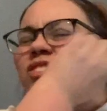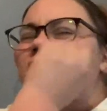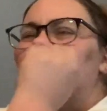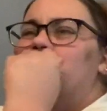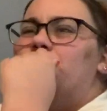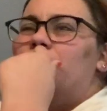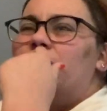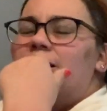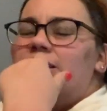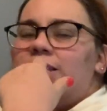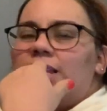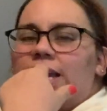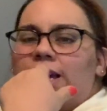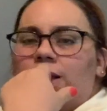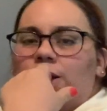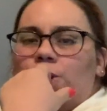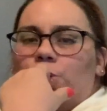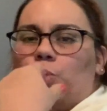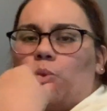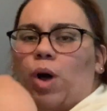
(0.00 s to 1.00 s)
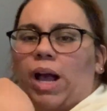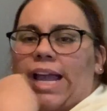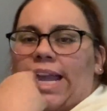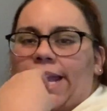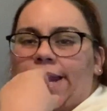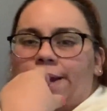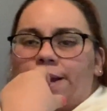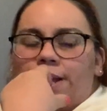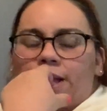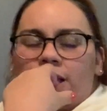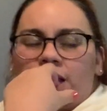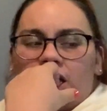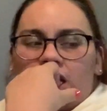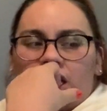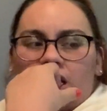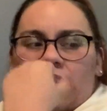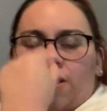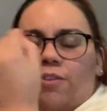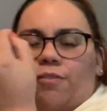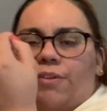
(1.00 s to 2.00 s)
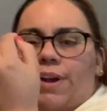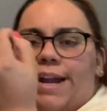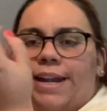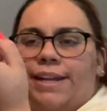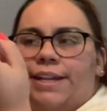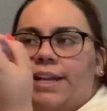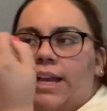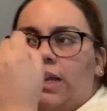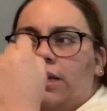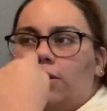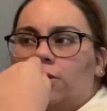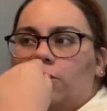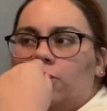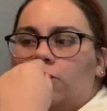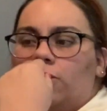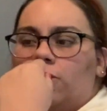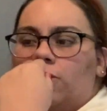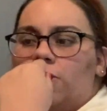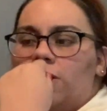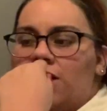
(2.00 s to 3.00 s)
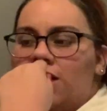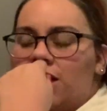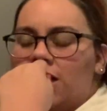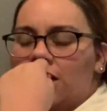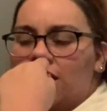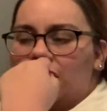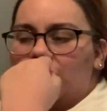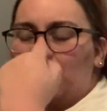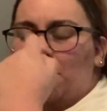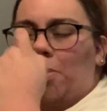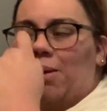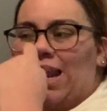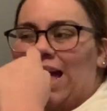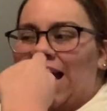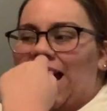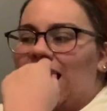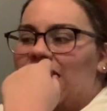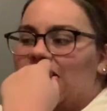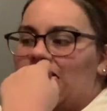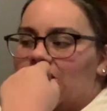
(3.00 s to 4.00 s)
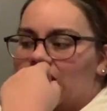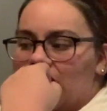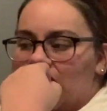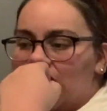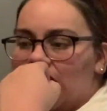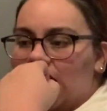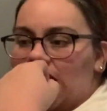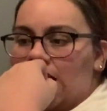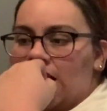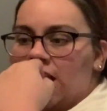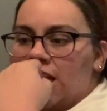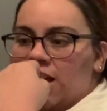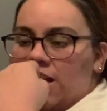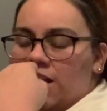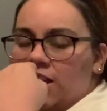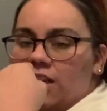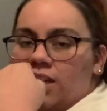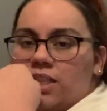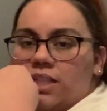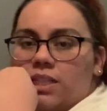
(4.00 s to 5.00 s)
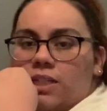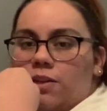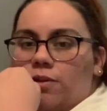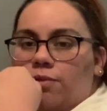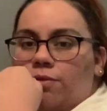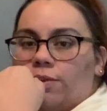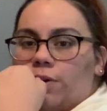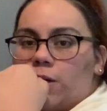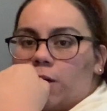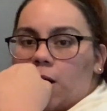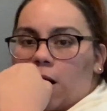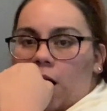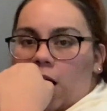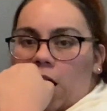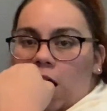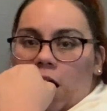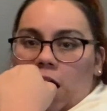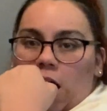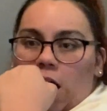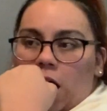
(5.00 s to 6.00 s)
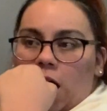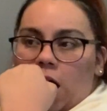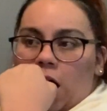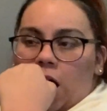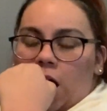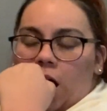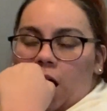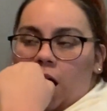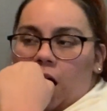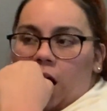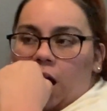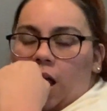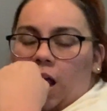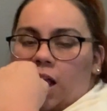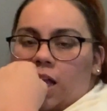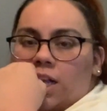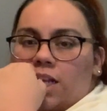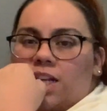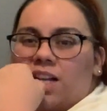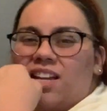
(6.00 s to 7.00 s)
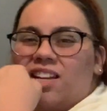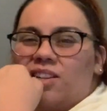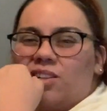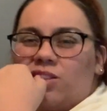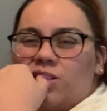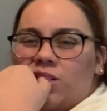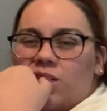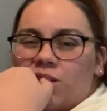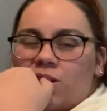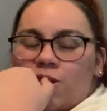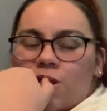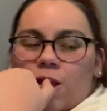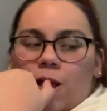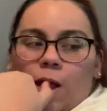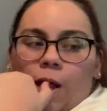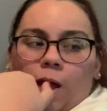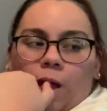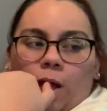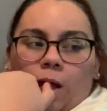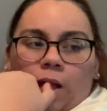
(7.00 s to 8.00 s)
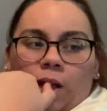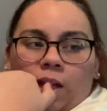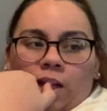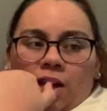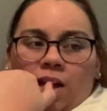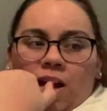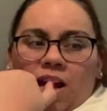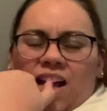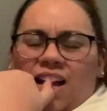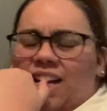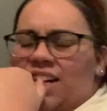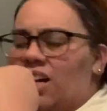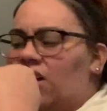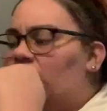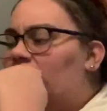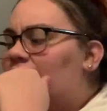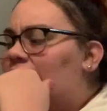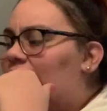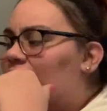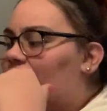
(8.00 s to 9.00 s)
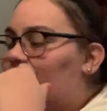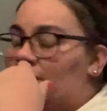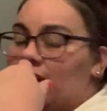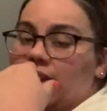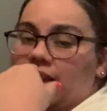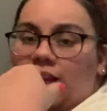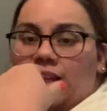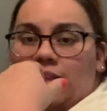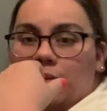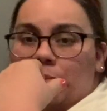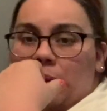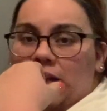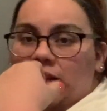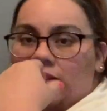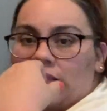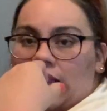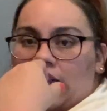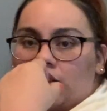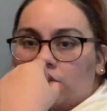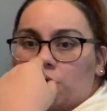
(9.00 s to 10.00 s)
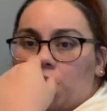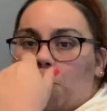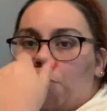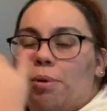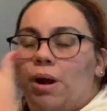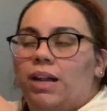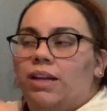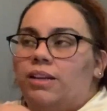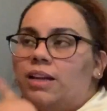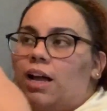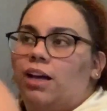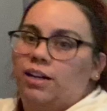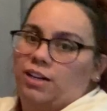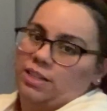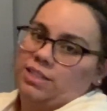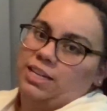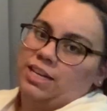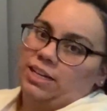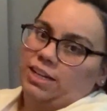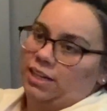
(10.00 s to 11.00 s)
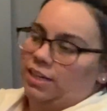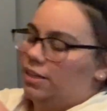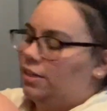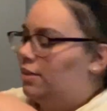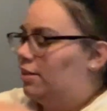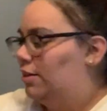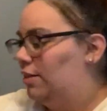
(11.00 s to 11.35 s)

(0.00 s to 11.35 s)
just brings like a white, red, yellow, black, silver colors. And I don't think I have anything to match that, so I'm probably not gonna take it.